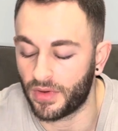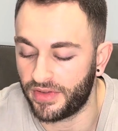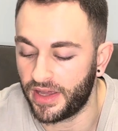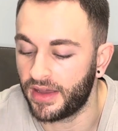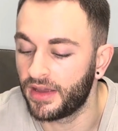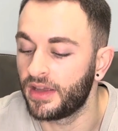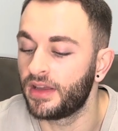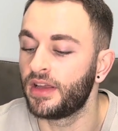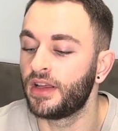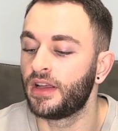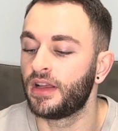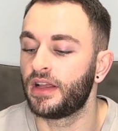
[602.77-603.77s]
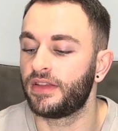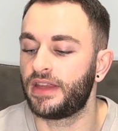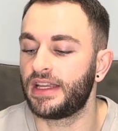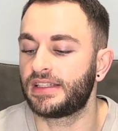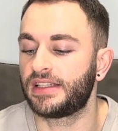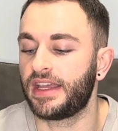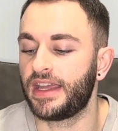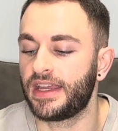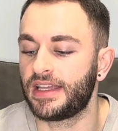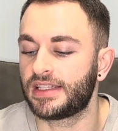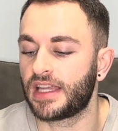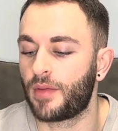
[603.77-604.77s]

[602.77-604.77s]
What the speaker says: it. This is